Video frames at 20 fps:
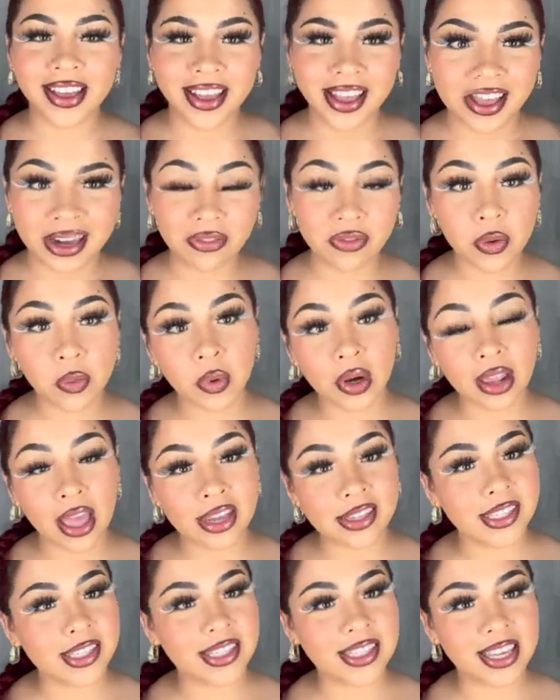But if you would
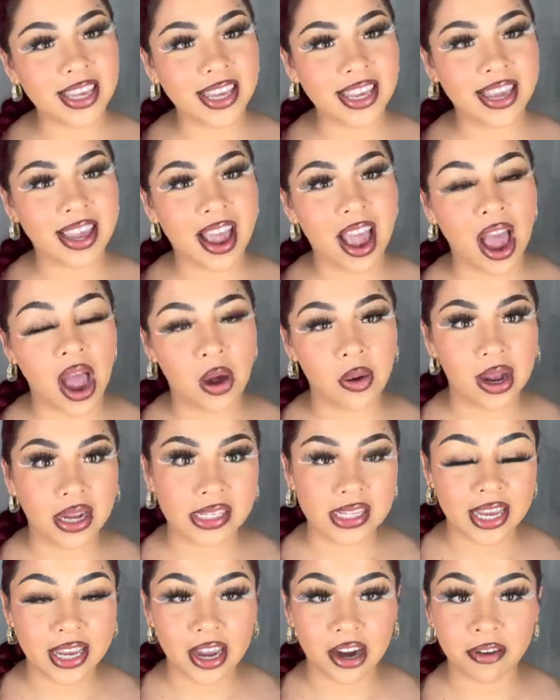like to see how I
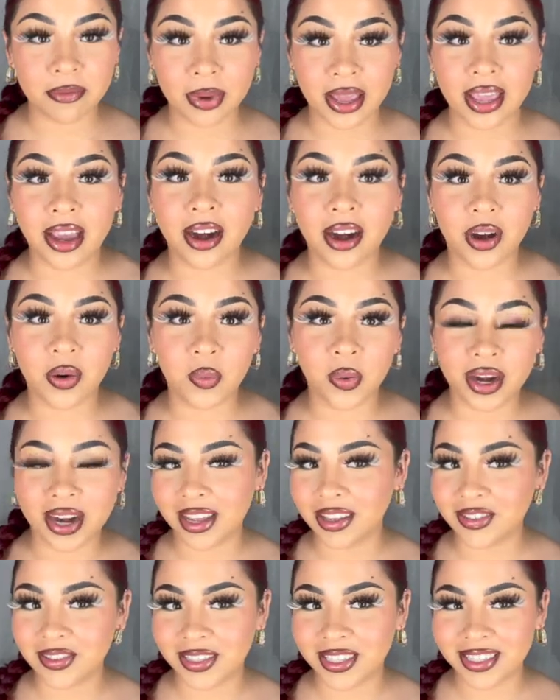take care of my hair, what I
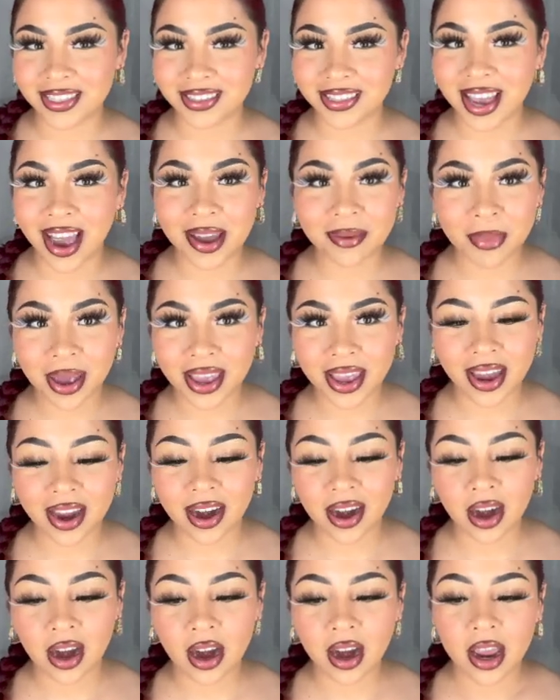use to dye my
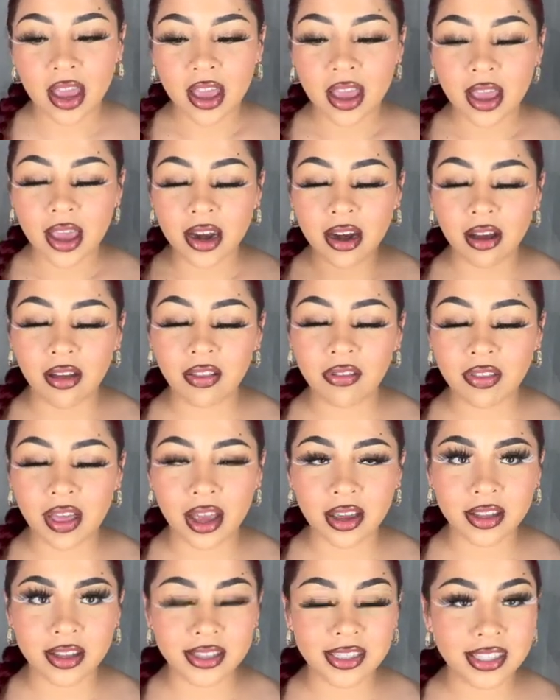hair, and all of
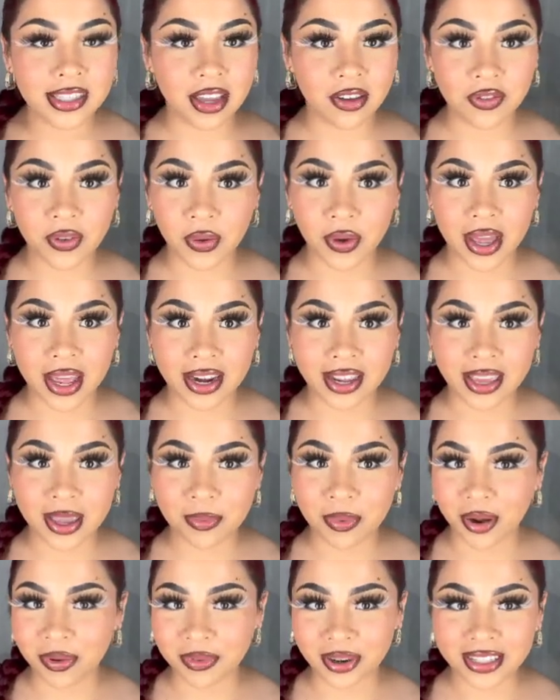that good stuff, go ahead and
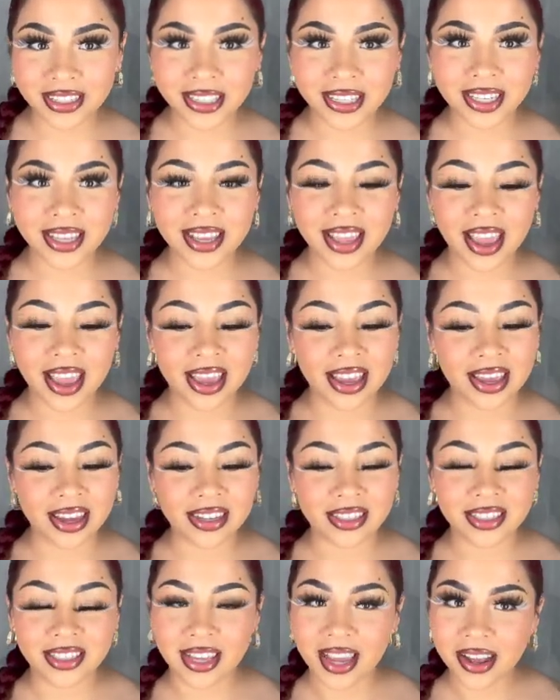keep on watching.
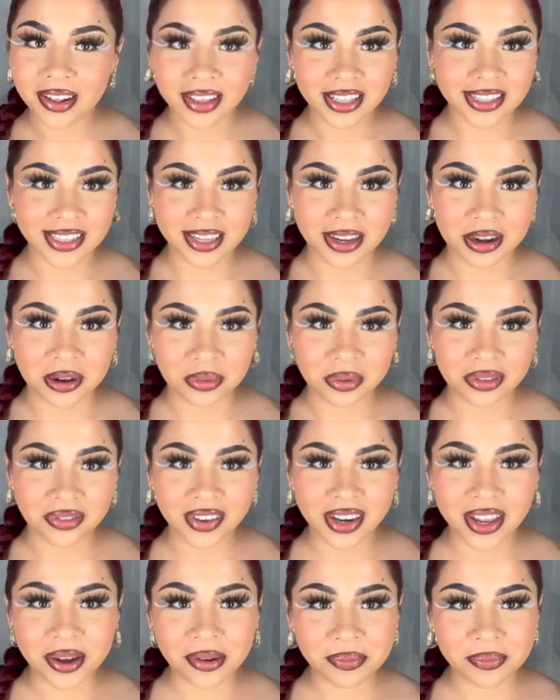And yeah, let's get on with the
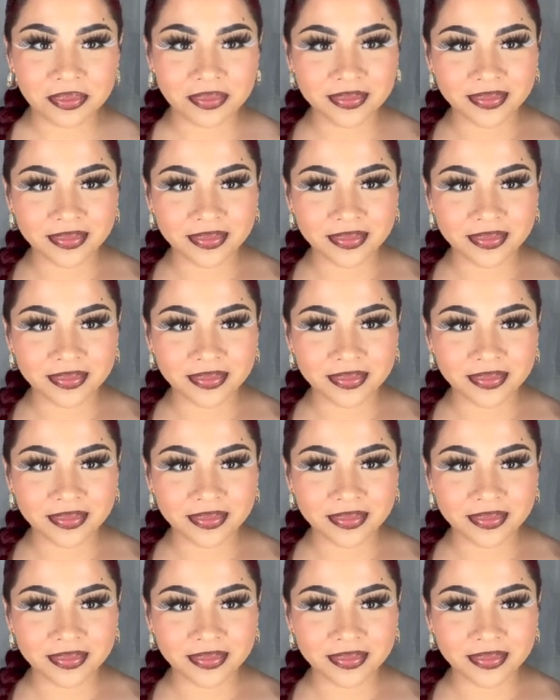video.